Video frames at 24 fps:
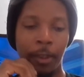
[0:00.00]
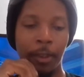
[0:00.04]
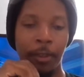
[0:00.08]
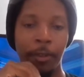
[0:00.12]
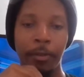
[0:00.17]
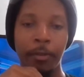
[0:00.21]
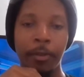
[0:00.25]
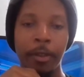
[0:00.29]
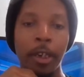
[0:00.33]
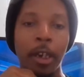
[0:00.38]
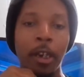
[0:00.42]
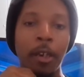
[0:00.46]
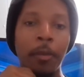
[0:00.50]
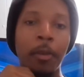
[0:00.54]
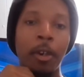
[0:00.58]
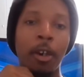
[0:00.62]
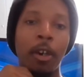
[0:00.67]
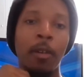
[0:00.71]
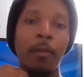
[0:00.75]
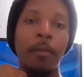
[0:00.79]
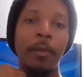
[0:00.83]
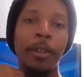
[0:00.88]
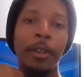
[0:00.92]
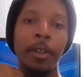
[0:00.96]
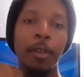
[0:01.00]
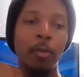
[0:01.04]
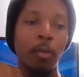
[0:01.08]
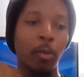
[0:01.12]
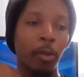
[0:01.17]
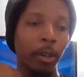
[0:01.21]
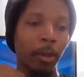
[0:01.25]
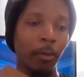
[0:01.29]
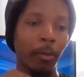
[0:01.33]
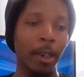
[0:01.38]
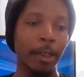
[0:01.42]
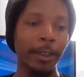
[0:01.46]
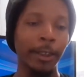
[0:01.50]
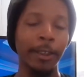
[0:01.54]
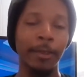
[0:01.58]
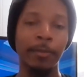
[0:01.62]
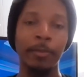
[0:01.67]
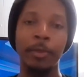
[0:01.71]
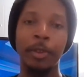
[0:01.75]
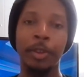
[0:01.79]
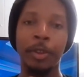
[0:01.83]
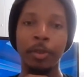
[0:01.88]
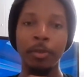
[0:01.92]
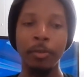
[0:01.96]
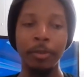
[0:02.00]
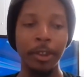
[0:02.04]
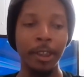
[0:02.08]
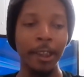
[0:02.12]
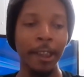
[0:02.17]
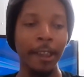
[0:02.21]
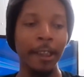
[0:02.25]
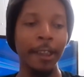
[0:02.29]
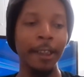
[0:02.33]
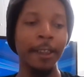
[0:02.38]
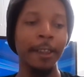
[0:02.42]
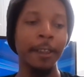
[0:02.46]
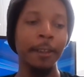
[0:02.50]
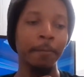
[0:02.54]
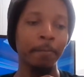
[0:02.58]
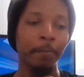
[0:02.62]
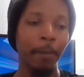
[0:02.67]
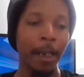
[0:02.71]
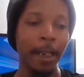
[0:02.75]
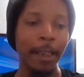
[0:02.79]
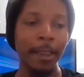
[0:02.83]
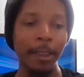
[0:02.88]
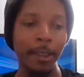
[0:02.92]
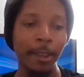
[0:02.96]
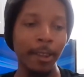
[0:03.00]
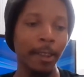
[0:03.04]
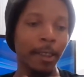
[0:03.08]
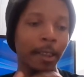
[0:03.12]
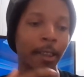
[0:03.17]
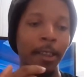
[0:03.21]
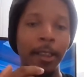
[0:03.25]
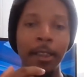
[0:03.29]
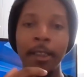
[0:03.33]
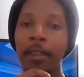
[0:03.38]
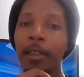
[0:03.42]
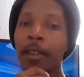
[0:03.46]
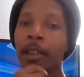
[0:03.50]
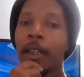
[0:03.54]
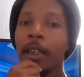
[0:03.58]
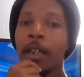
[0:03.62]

and you come home and you want to watch some juicy, spicy,